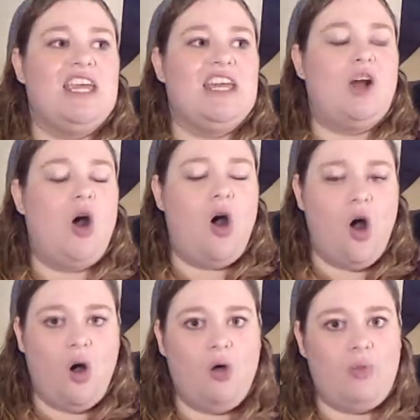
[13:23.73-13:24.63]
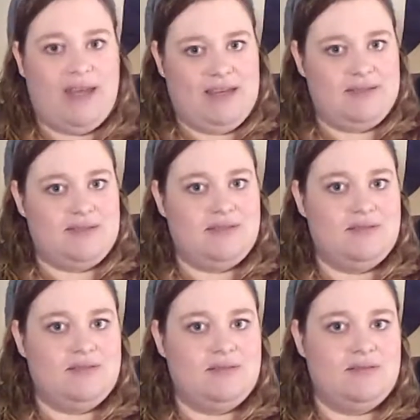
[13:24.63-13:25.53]
It always
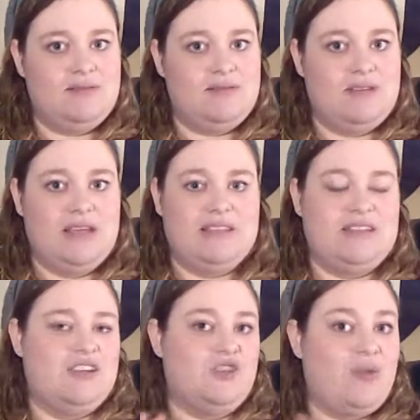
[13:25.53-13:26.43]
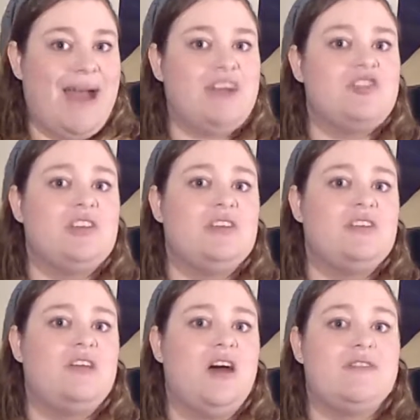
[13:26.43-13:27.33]
is an
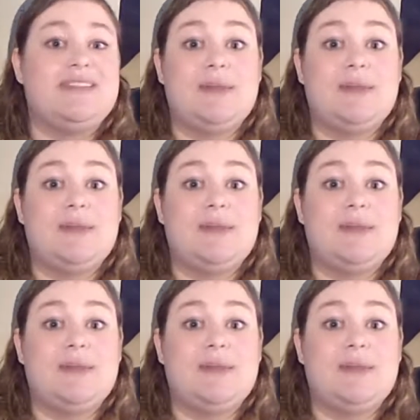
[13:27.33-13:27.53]
attraction of